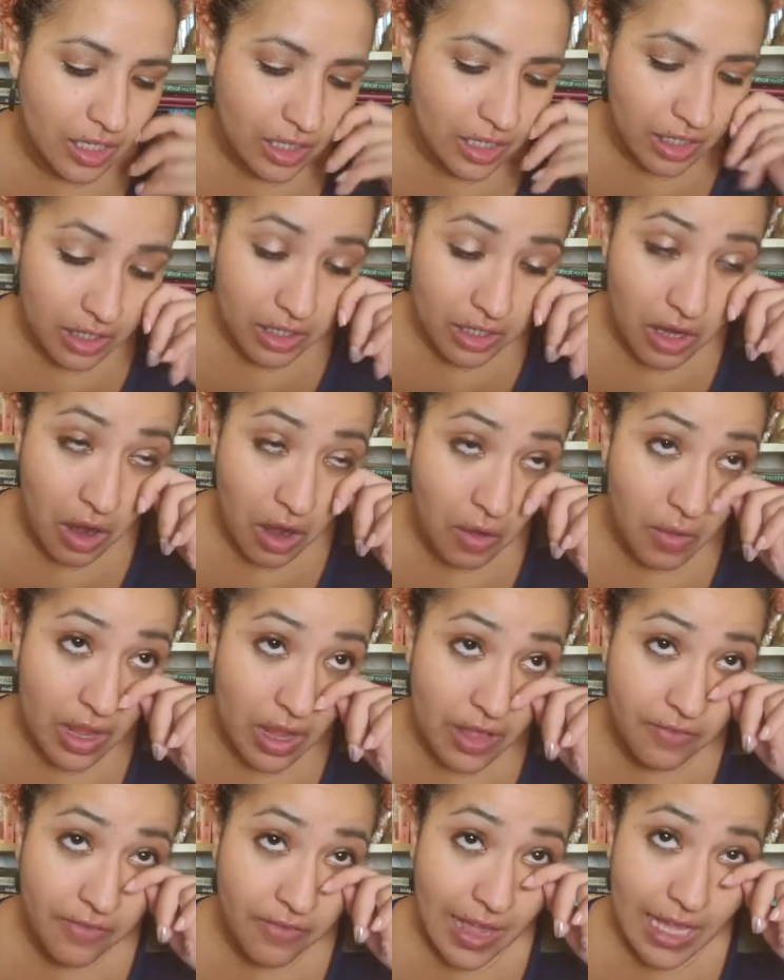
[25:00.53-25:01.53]
you know,
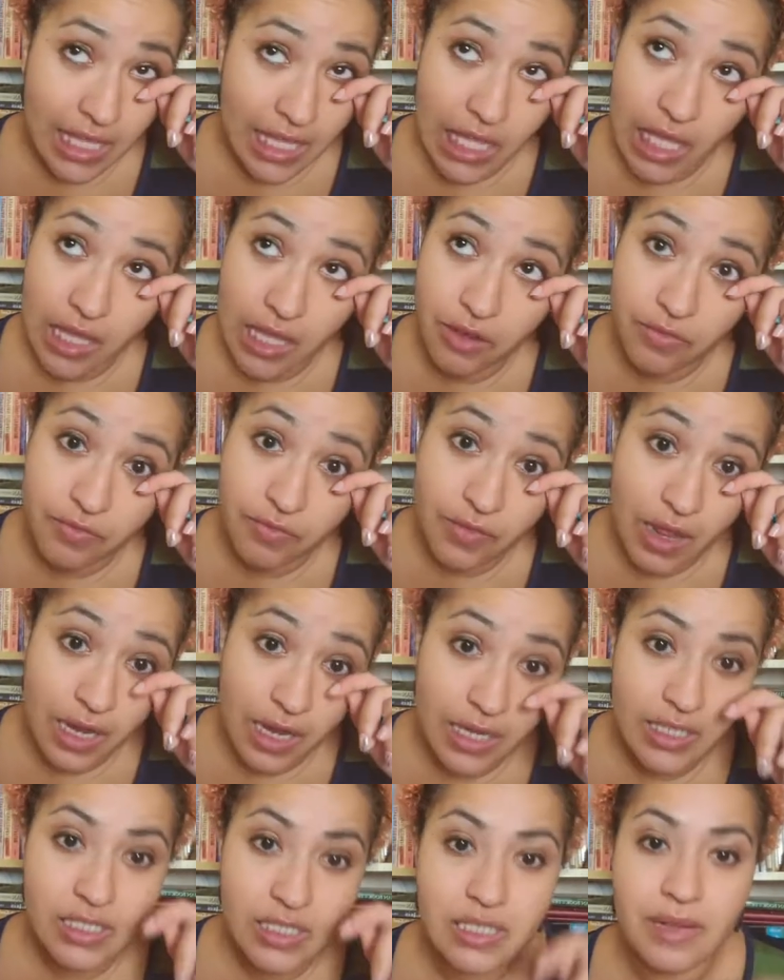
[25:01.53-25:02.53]
if I can't
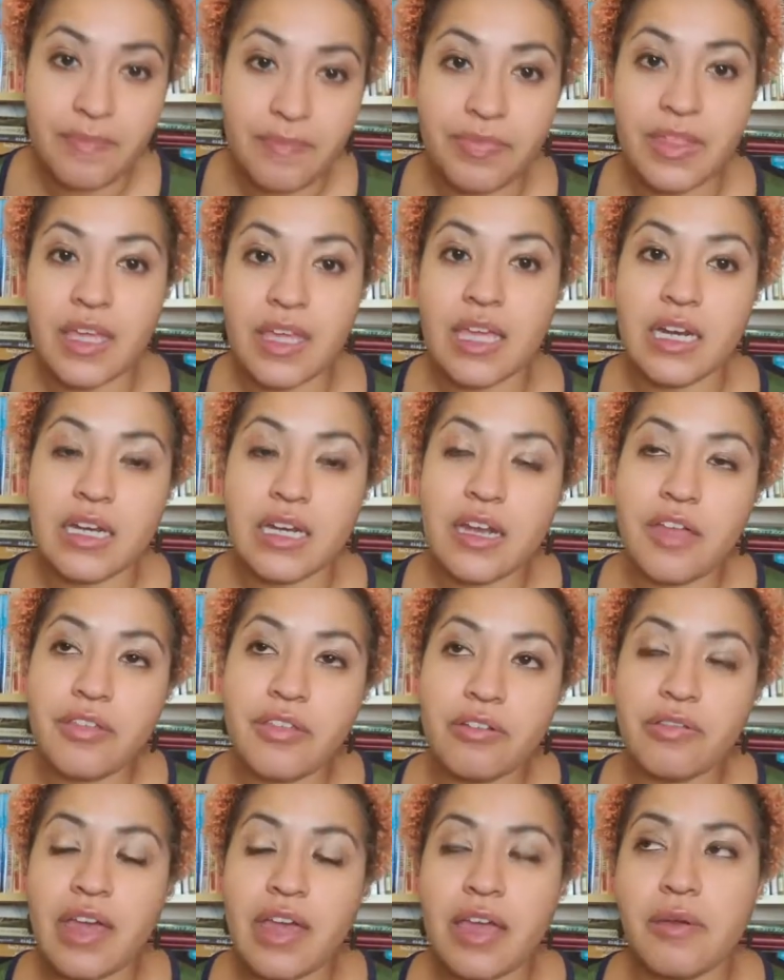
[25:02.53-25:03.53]
find something in
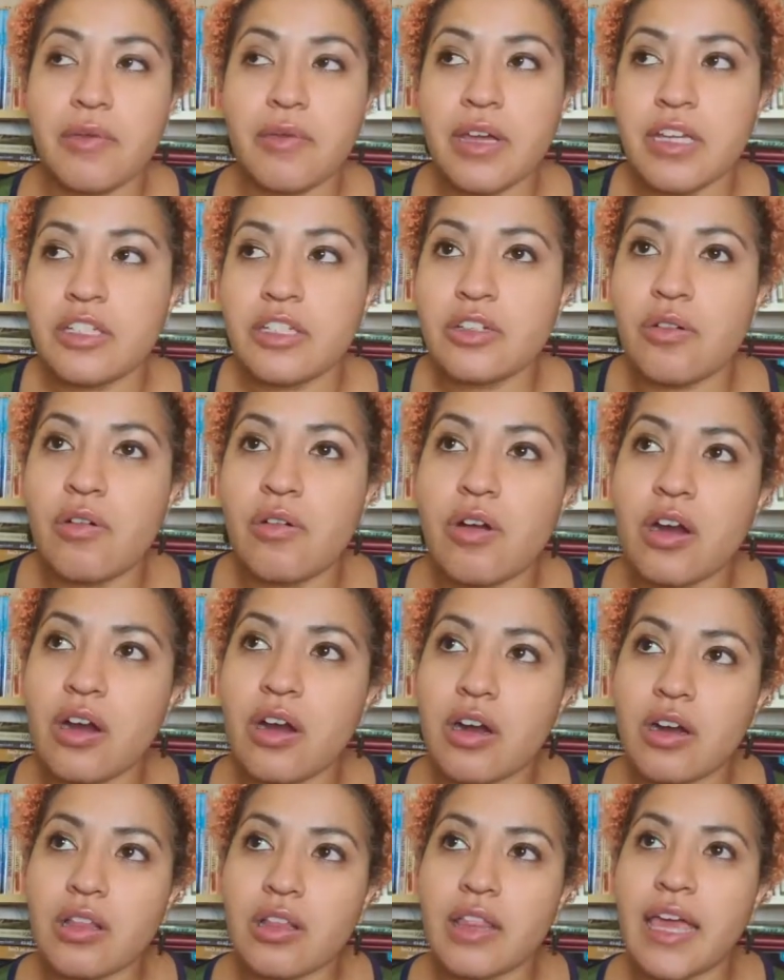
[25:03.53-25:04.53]
another language
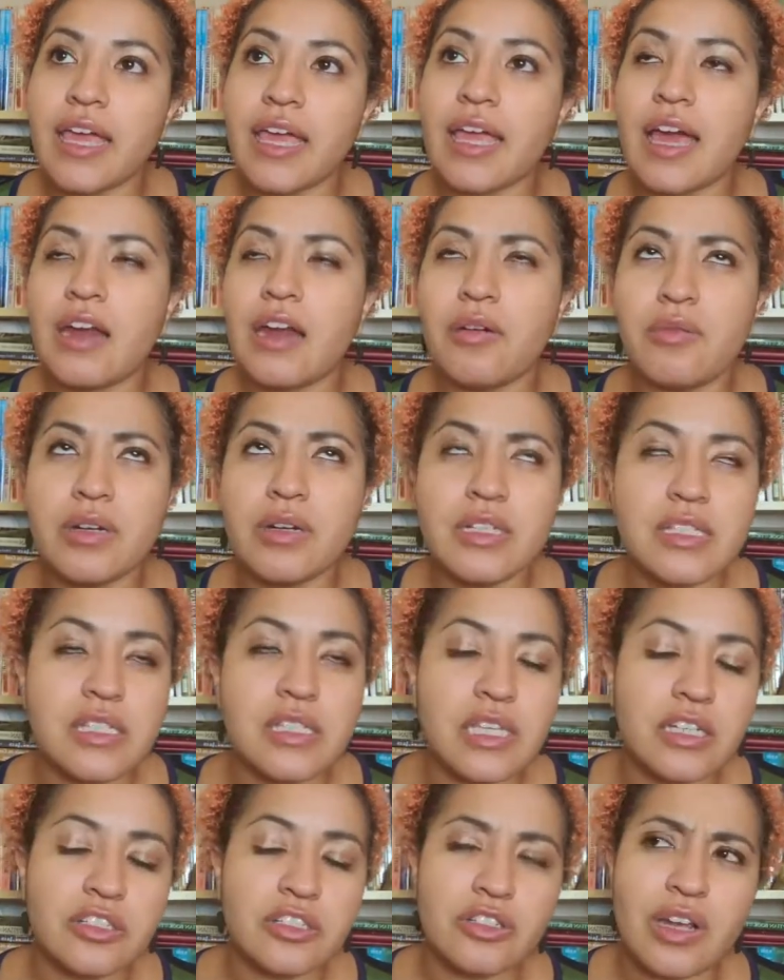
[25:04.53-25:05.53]
or like I don't want to
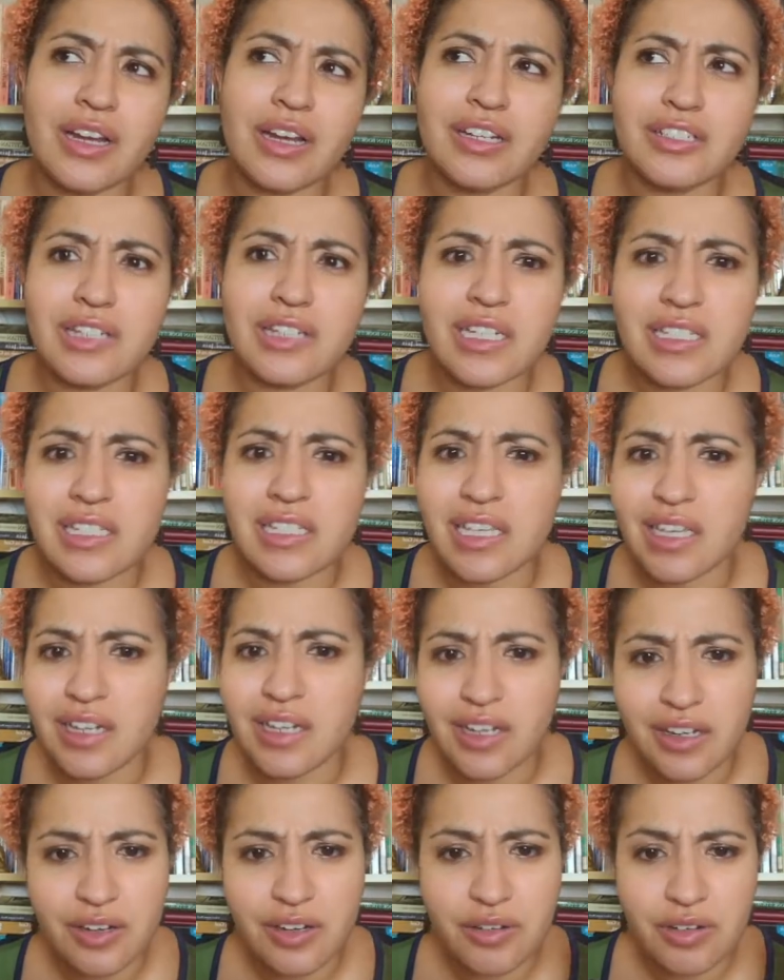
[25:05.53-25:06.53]
sit and try to translate
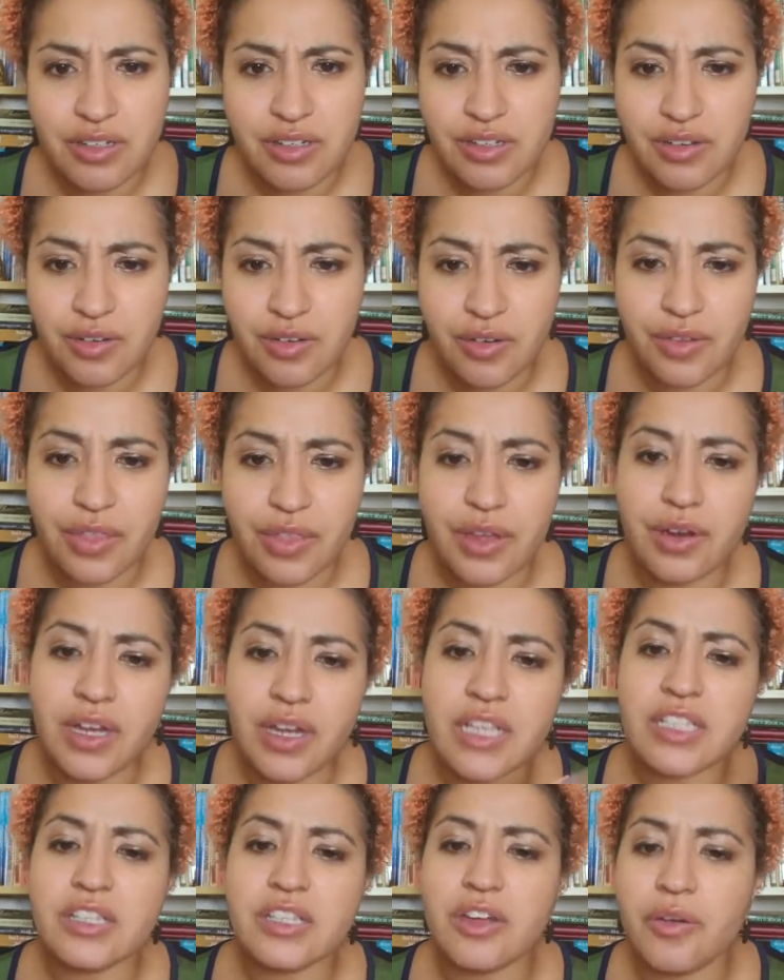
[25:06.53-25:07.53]
it or or there
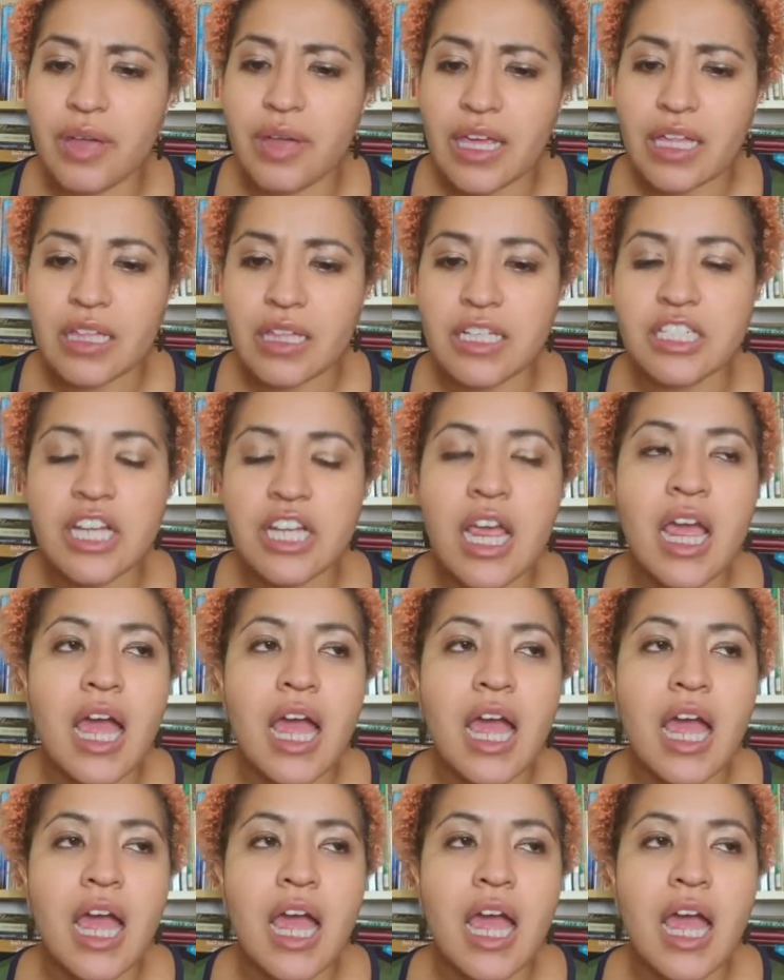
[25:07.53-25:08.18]
is no English,